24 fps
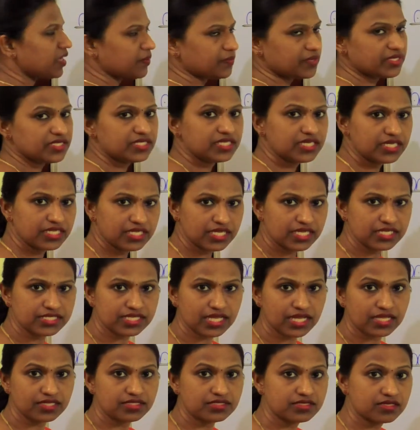epithelial
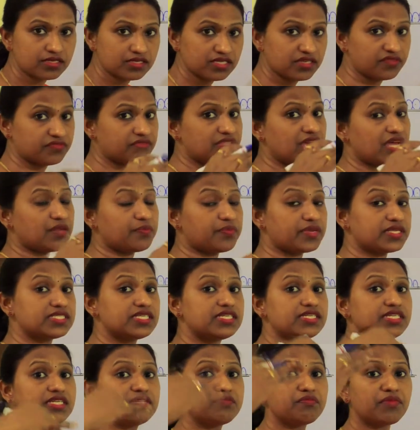cells, if they are
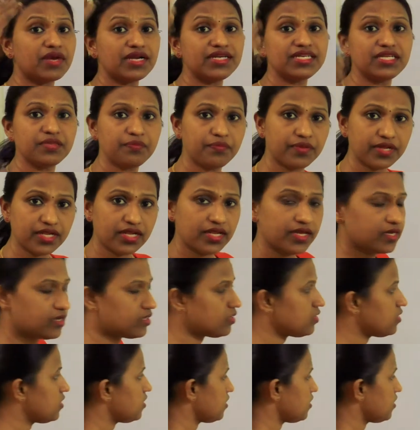present in multiple layer,